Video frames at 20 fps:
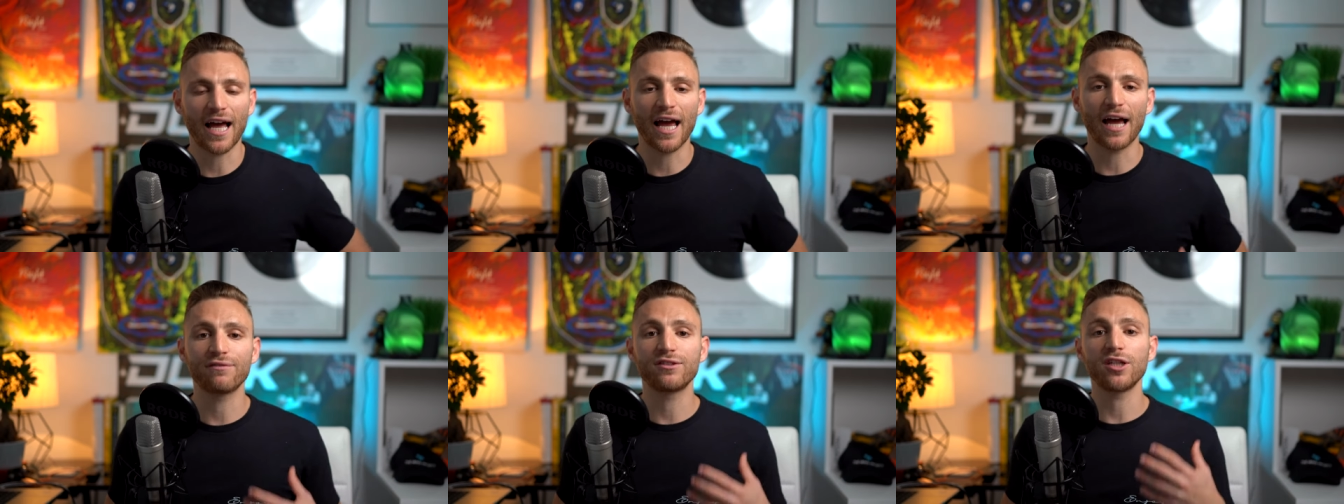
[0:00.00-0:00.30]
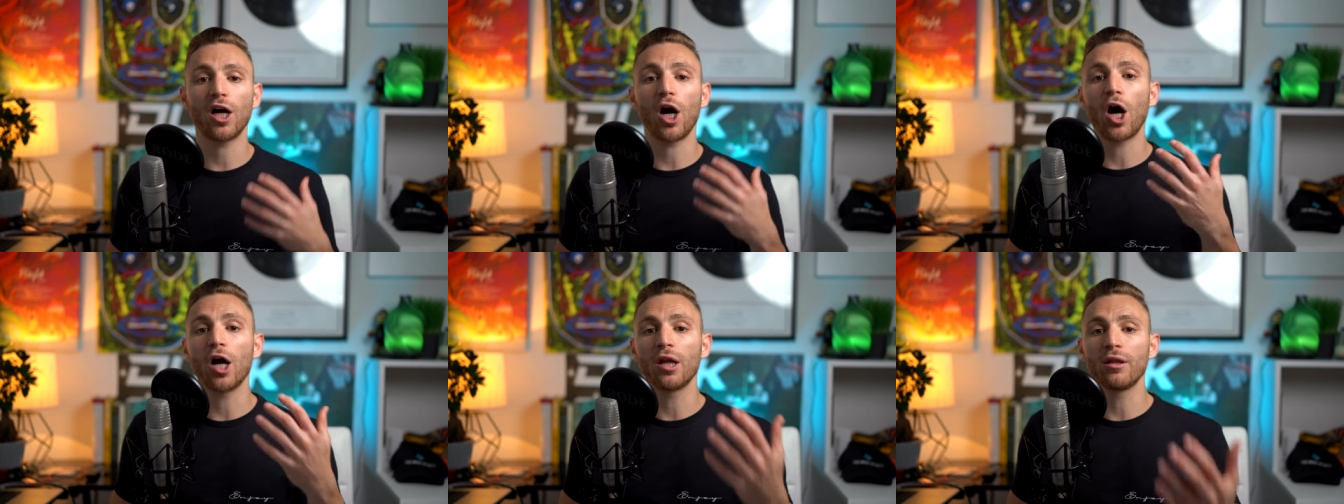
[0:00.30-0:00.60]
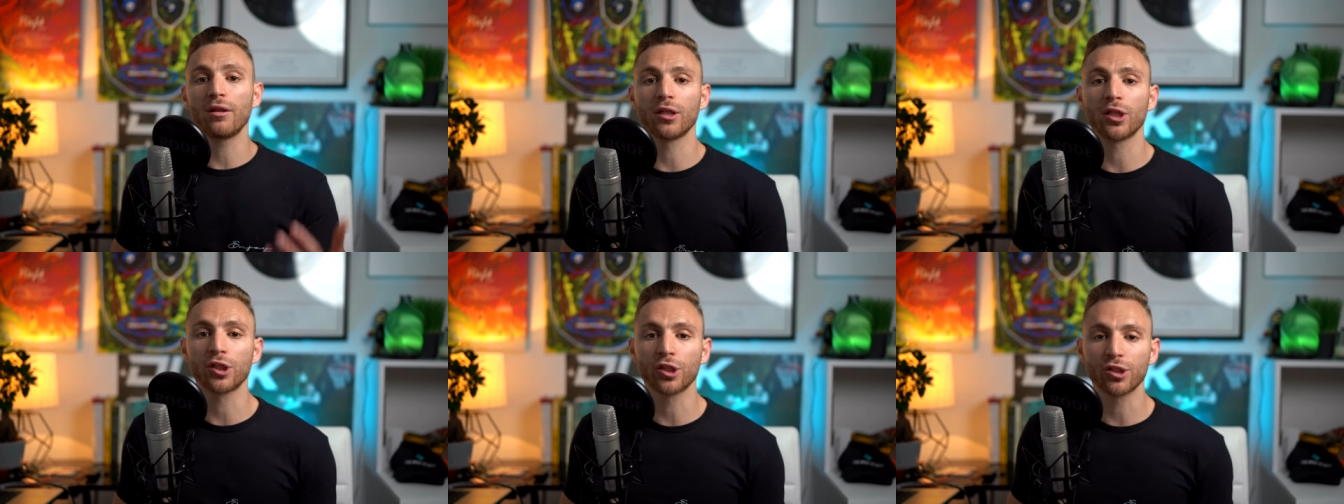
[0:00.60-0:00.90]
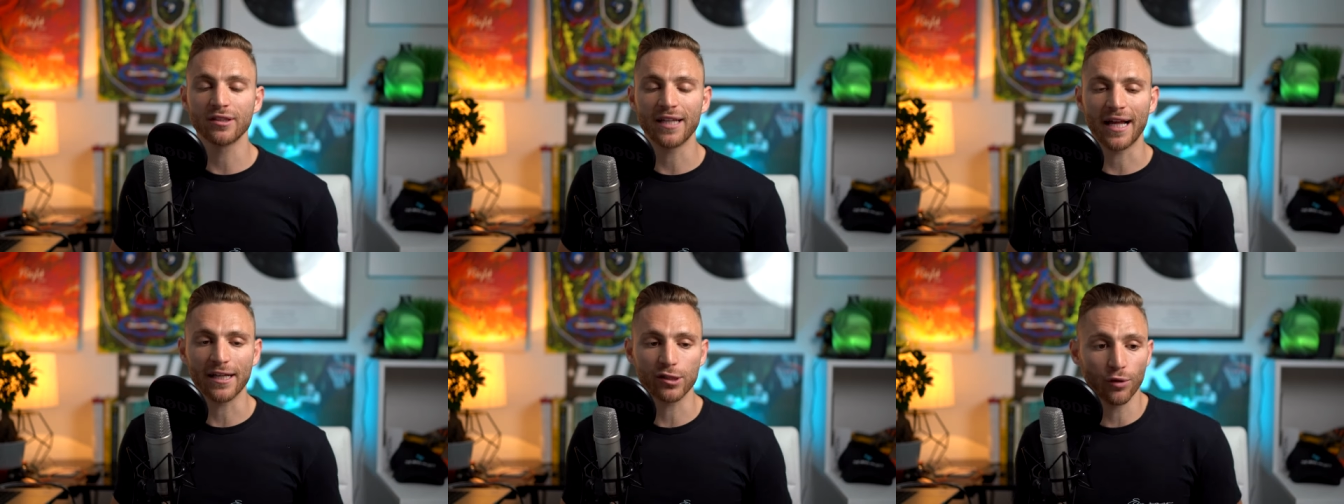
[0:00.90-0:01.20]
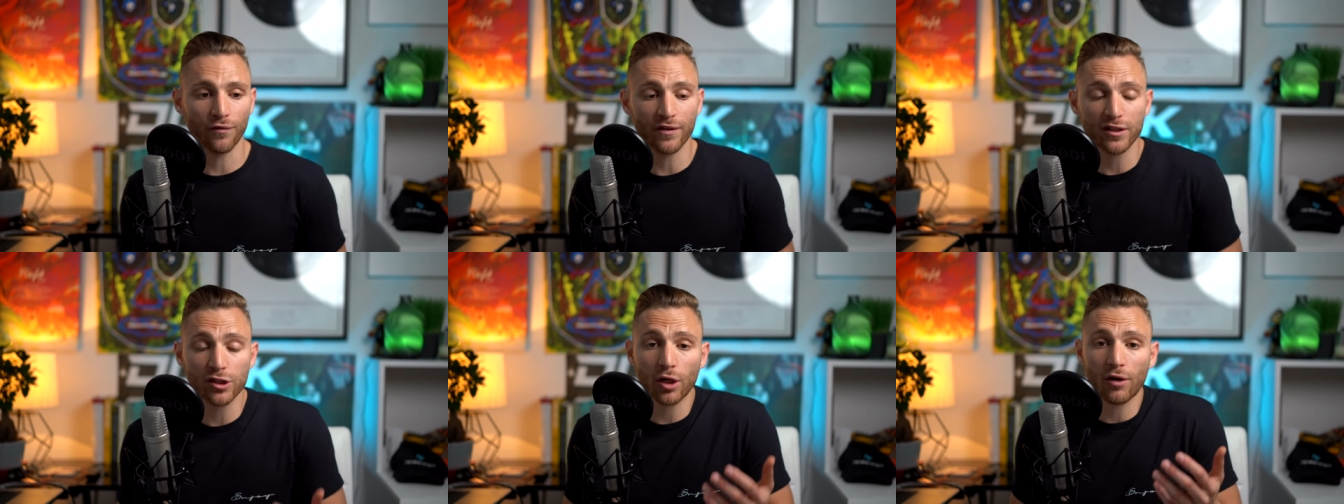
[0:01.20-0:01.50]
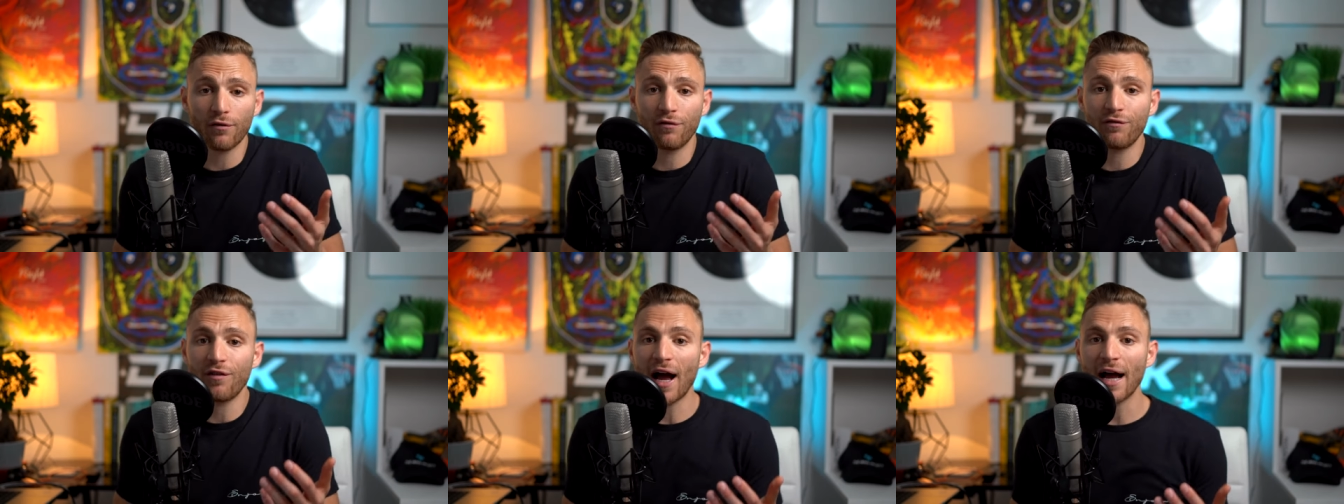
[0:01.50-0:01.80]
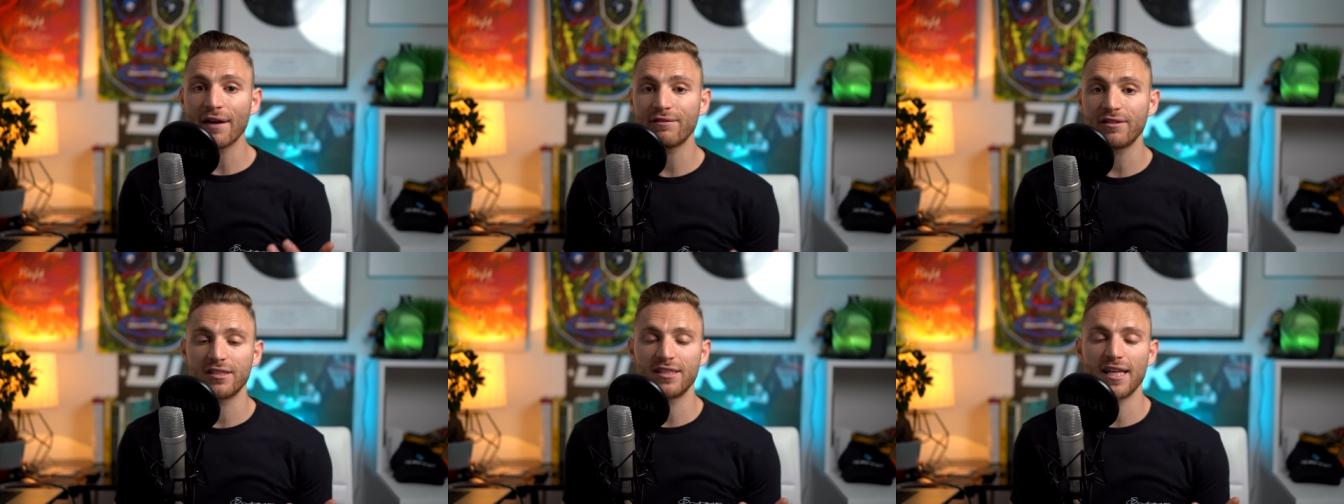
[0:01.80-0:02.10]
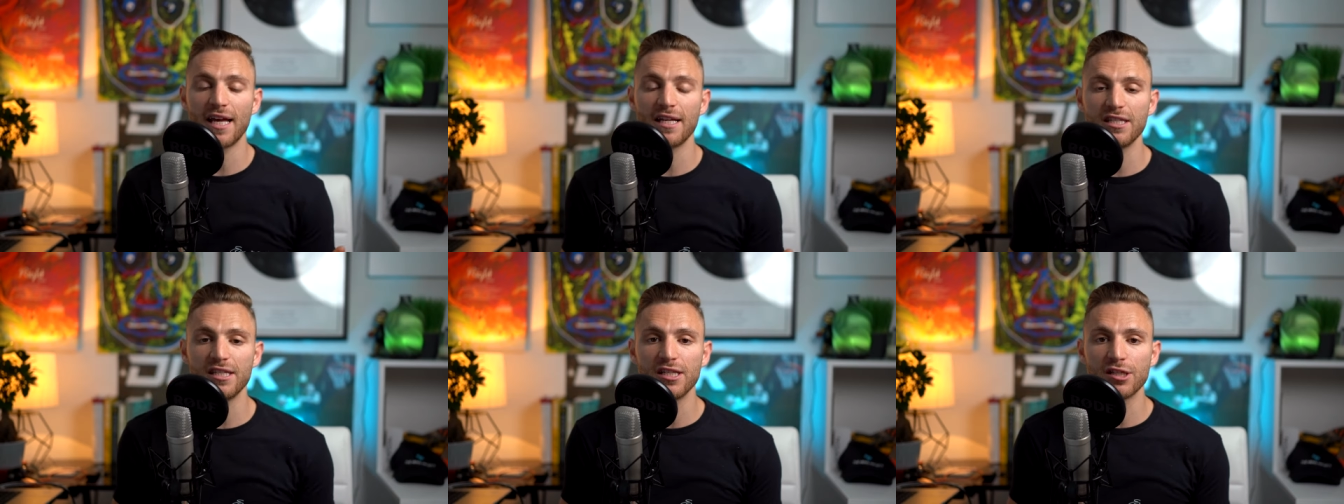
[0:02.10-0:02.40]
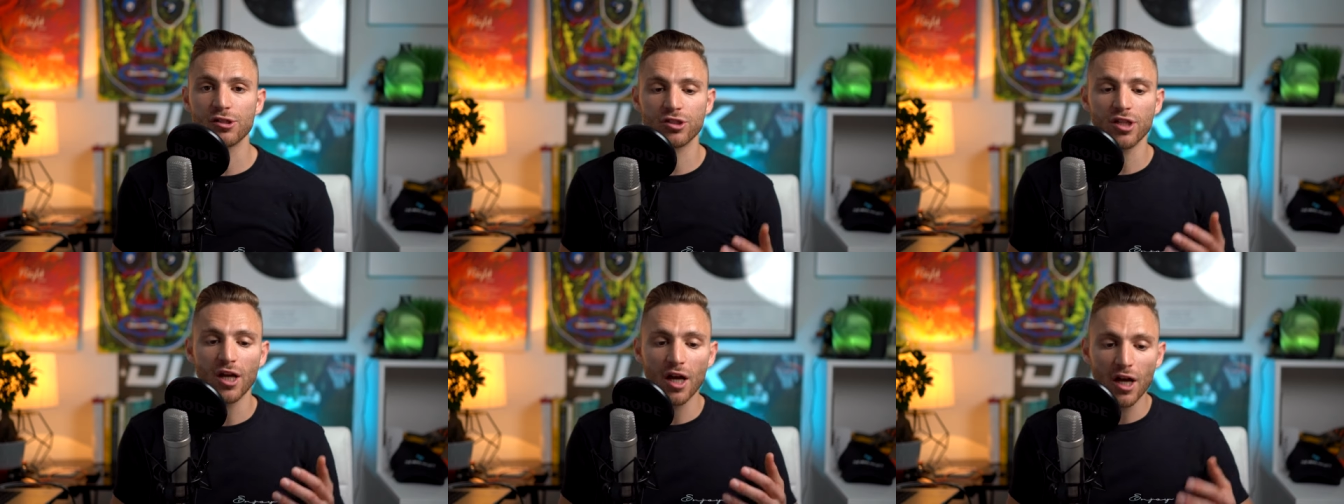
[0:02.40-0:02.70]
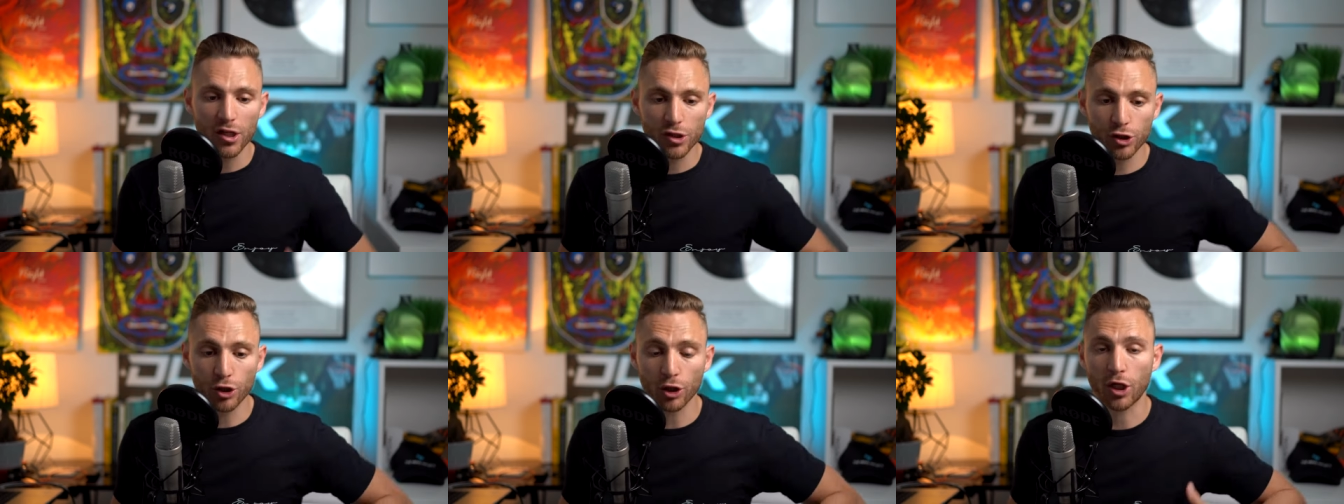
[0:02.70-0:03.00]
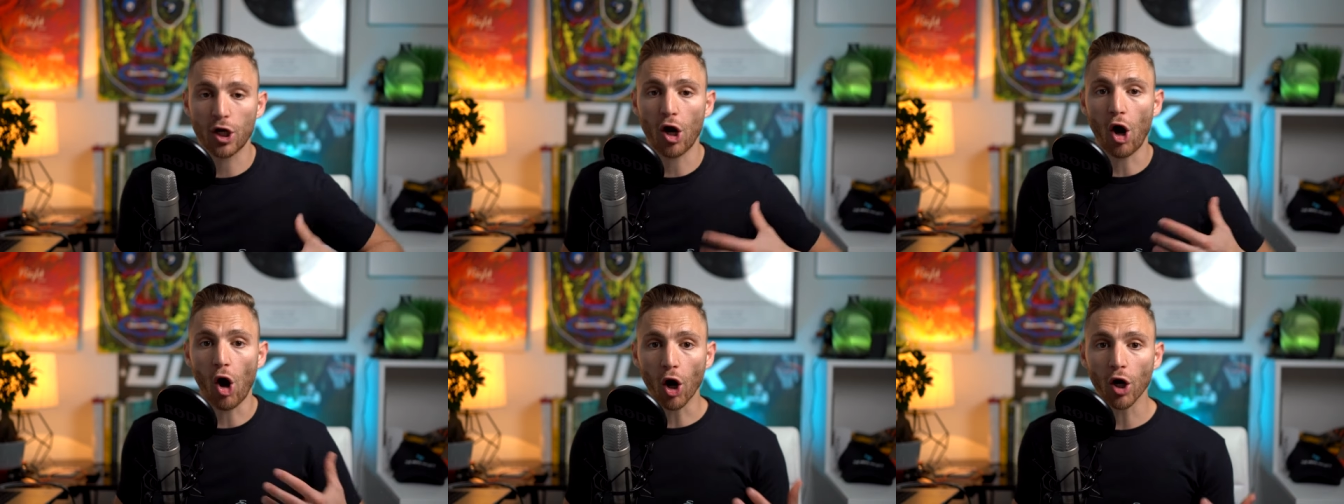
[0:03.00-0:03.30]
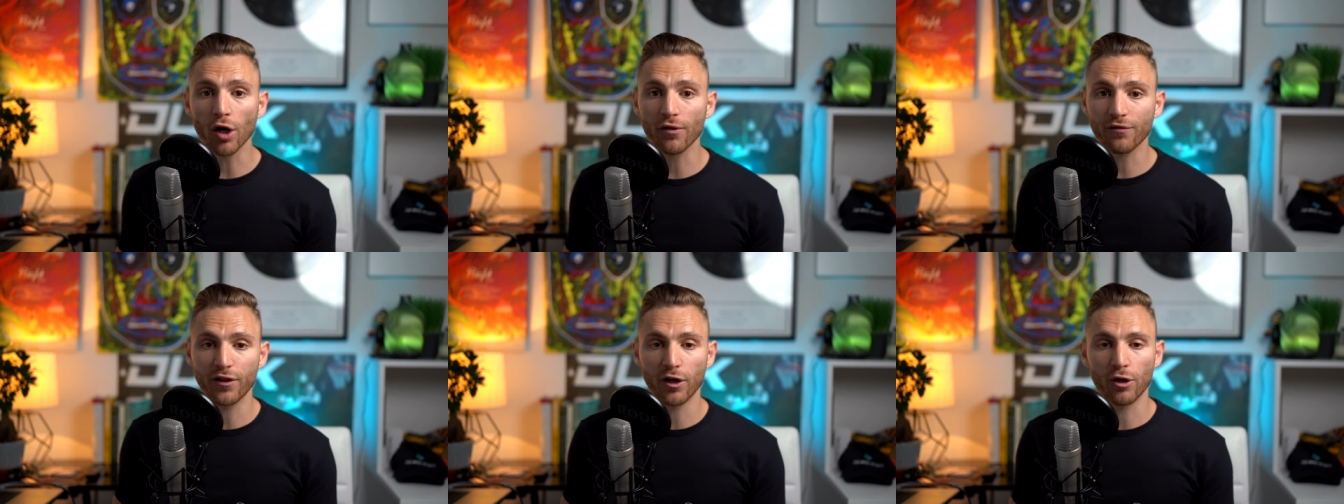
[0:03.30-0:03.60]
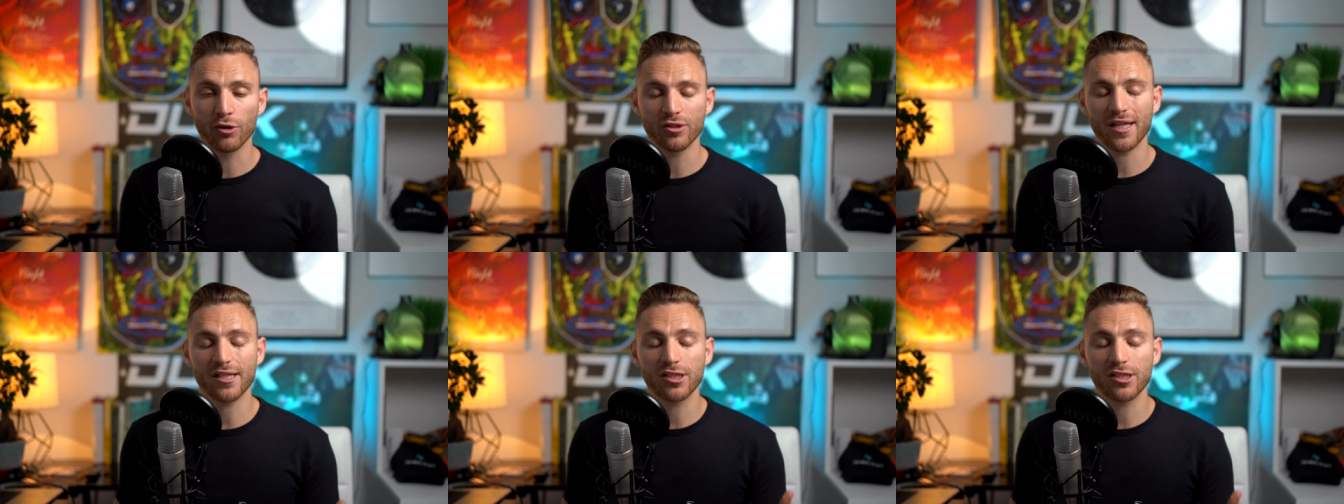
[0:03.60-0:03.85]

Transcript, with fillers: I have to unlearn that. So if it took five to 10 years to carve those,